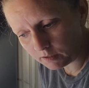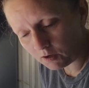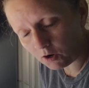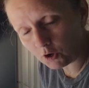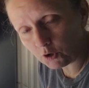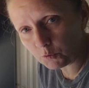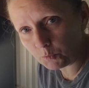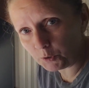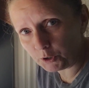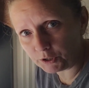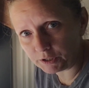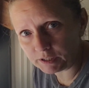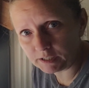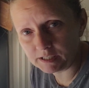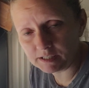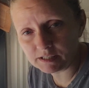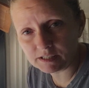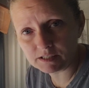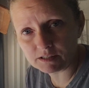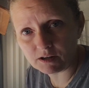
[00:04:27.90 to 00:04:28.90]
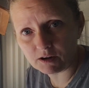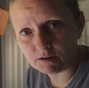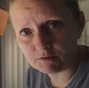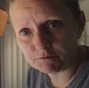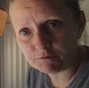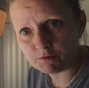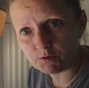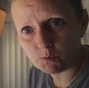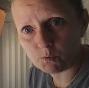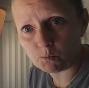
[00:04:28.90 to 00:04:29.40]
artwork and stuff
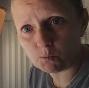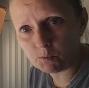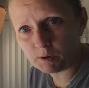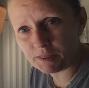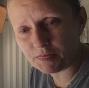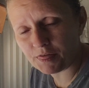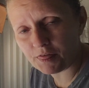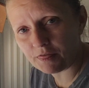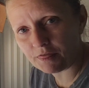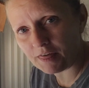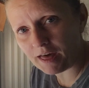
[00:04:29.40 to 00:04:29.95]
with